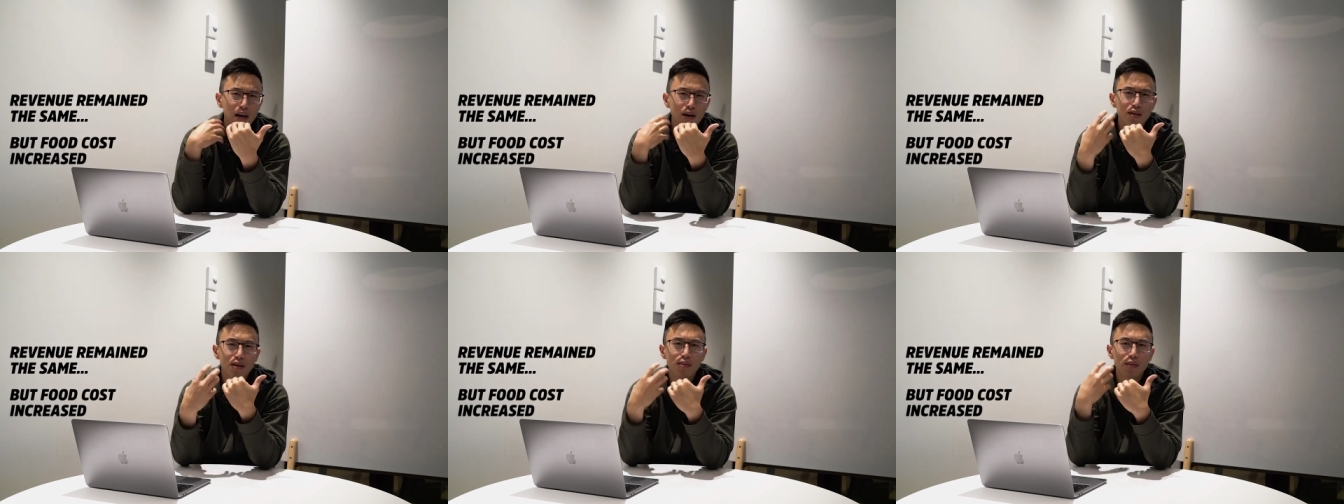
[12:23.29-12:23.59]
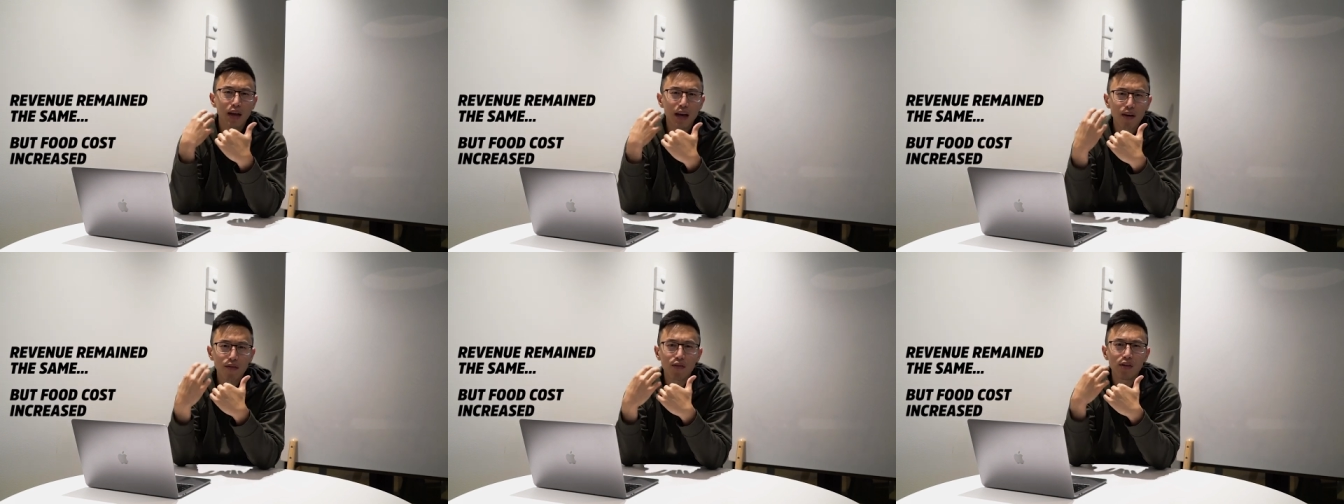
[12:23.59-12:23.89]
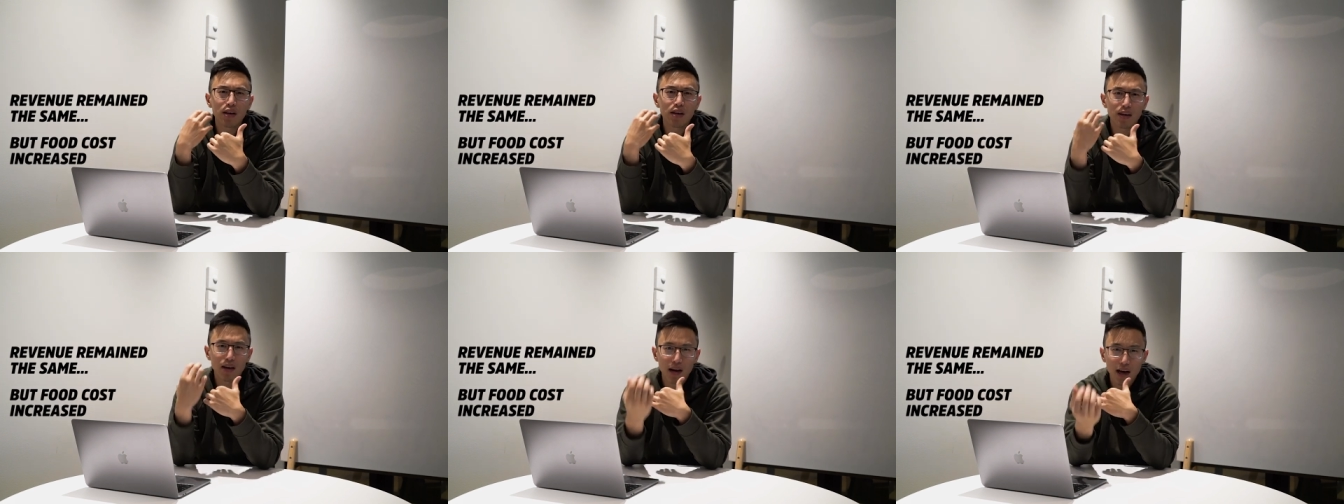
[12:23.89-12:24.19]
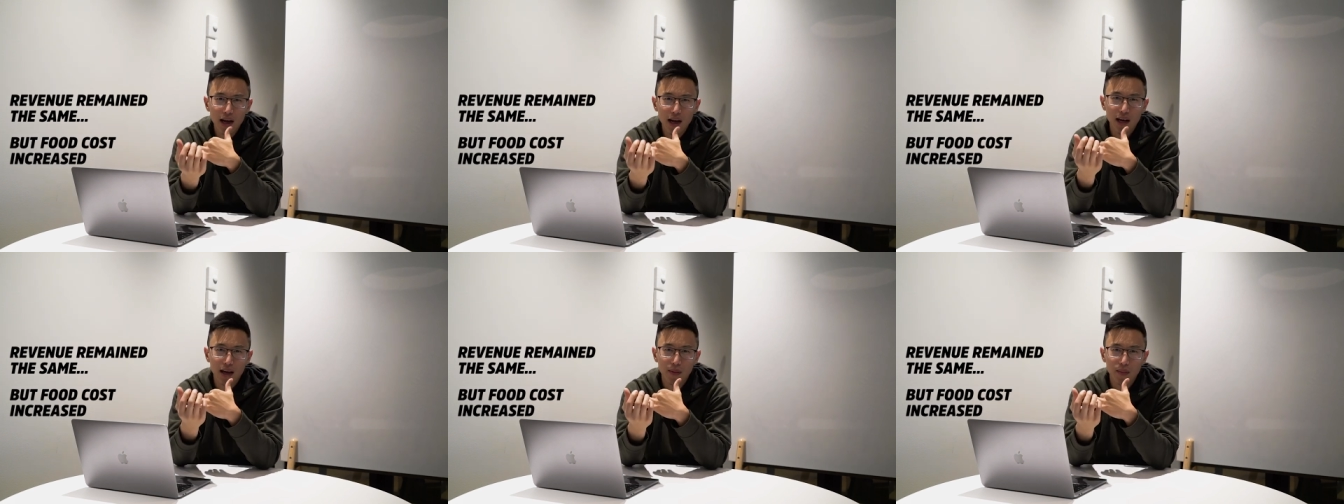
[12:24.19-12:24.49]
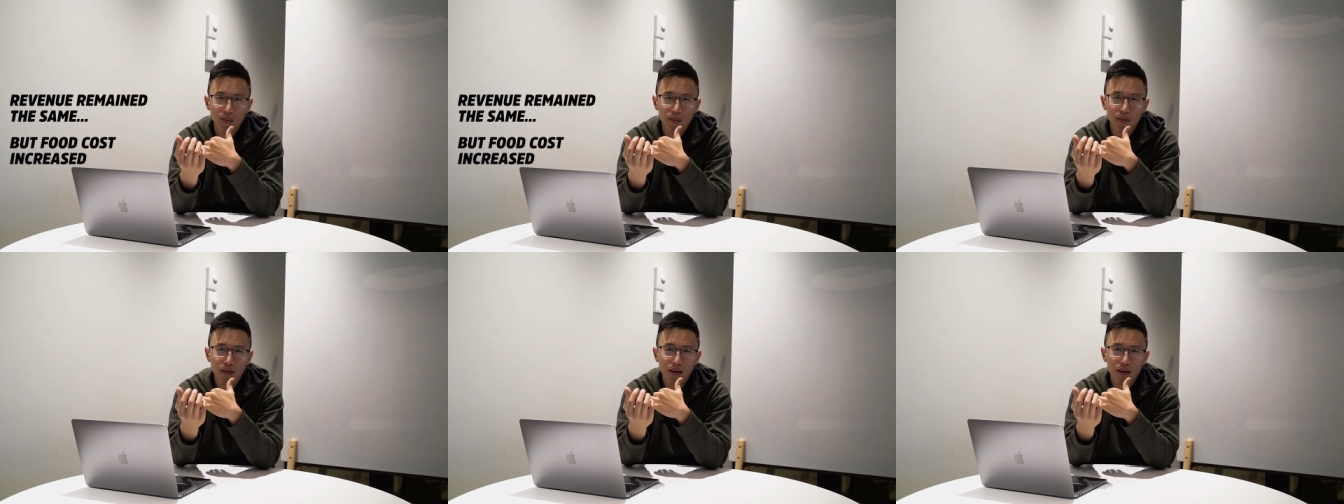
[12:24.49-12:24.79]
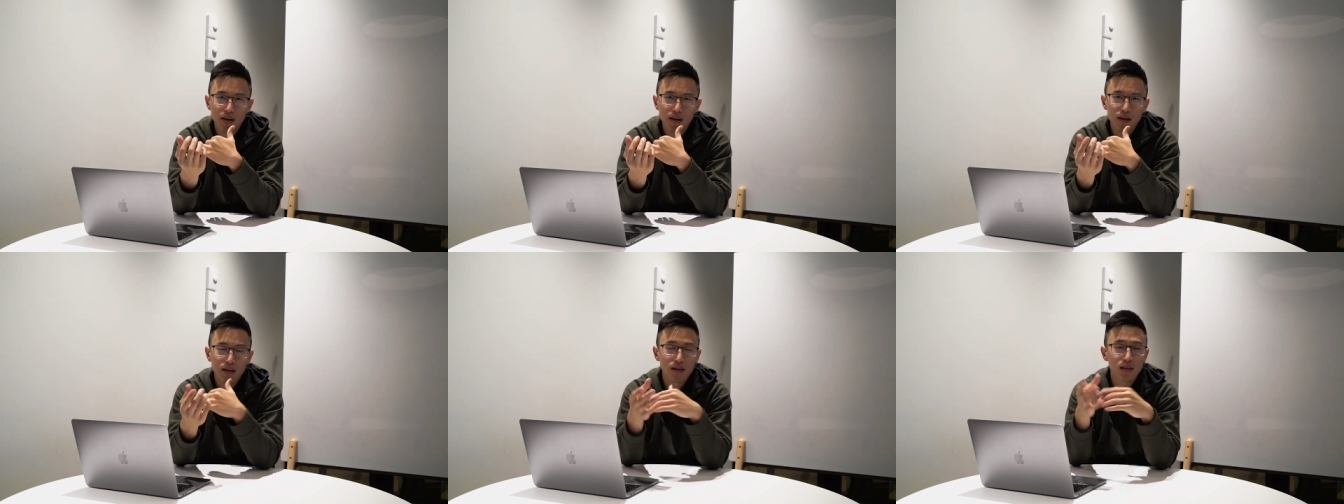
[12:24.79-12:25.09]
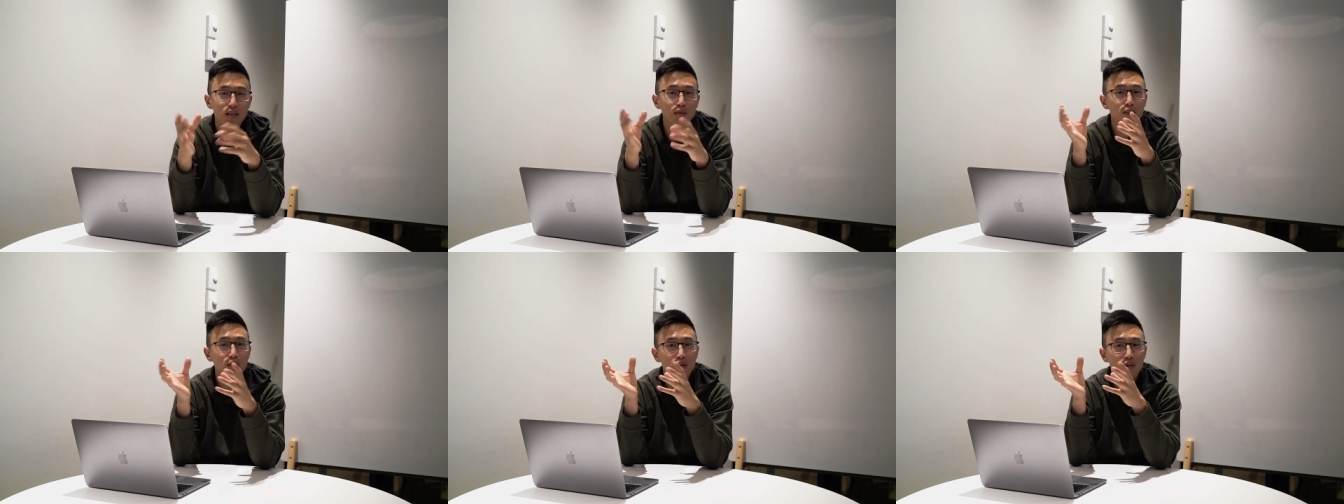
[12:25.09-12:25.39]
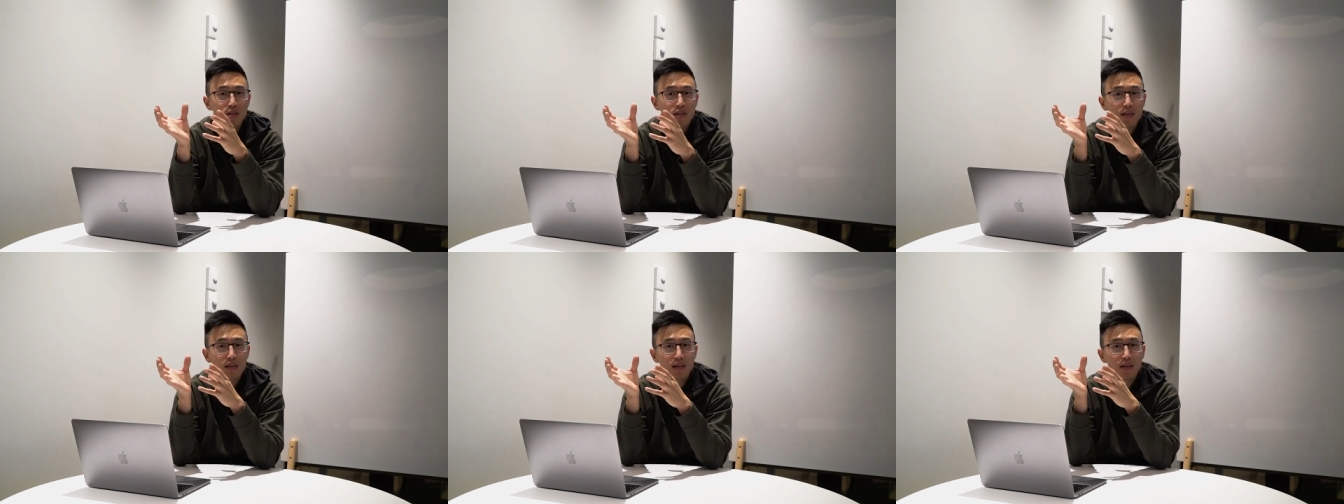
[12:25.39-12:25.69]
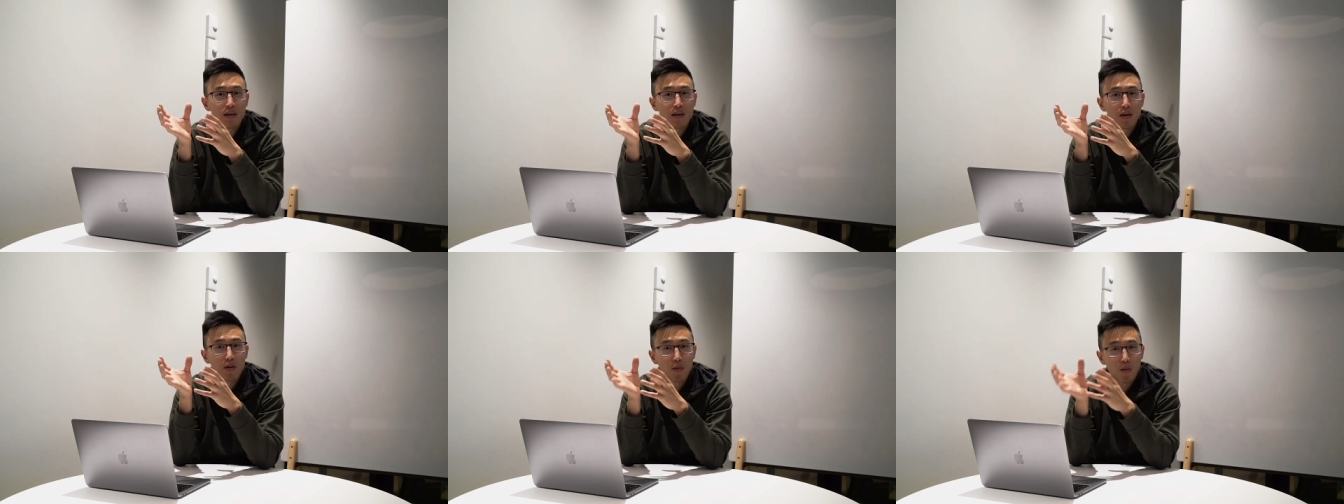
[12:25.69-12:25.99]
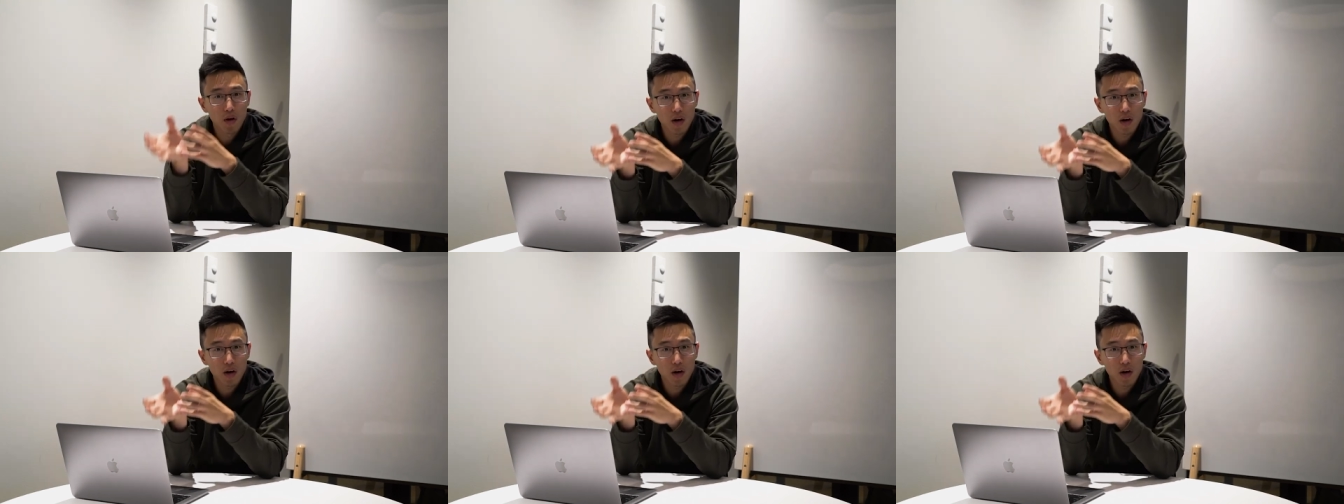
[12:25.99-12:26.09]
How come every time this person